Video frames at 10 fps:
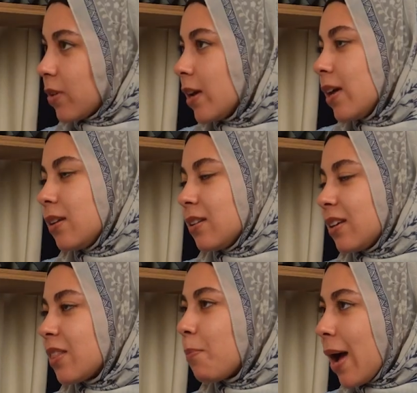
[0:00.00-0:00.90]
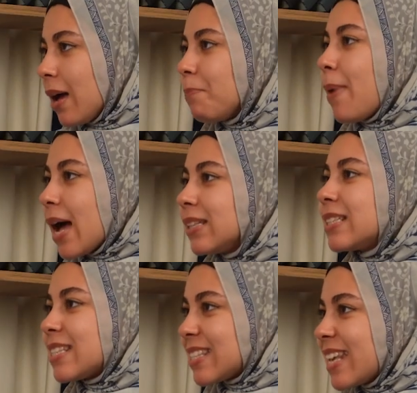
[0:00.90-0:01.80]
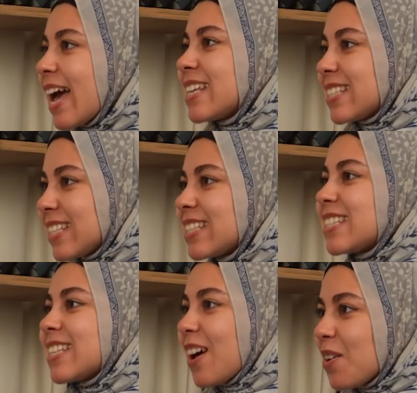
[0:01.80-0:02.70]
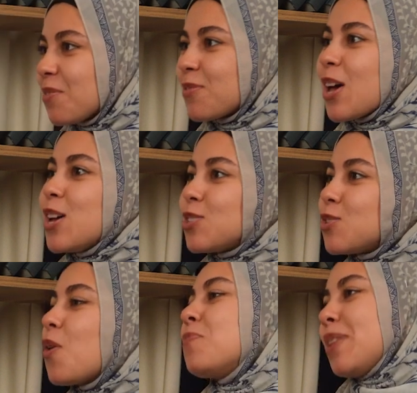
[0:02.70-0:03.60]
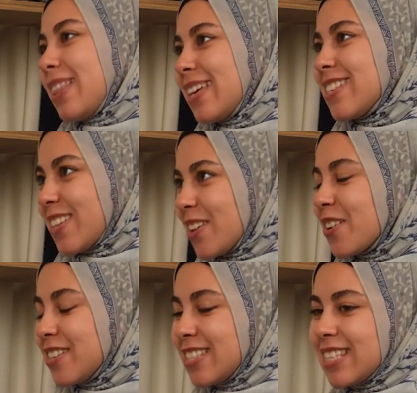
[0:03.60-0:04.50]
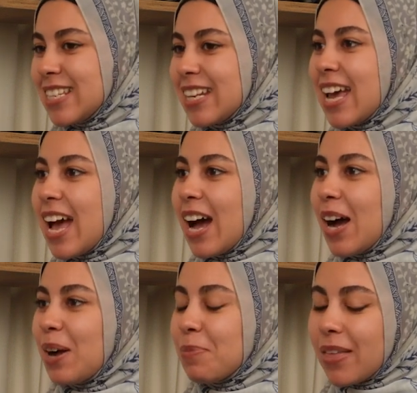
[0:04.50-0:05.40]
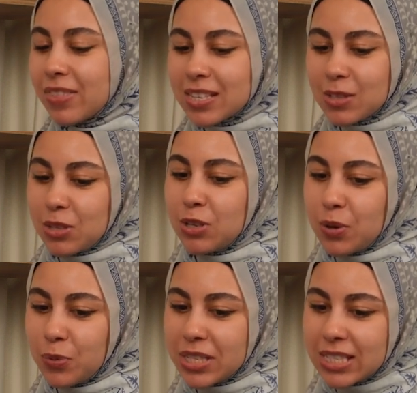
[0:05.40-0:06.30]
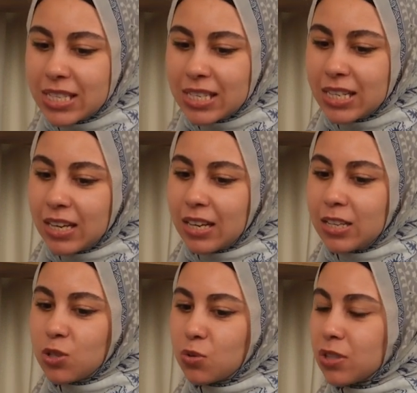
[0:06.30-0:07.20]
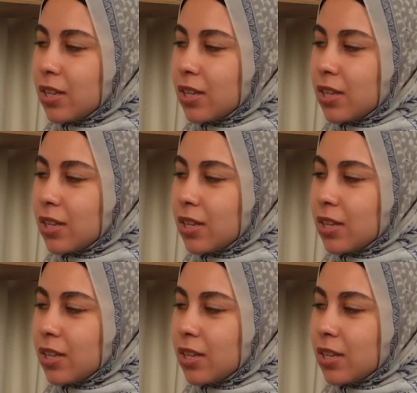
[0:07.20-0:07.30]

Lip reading: right? And the balance, the balance. I mean, so many things in our deen. And this, we see in Surah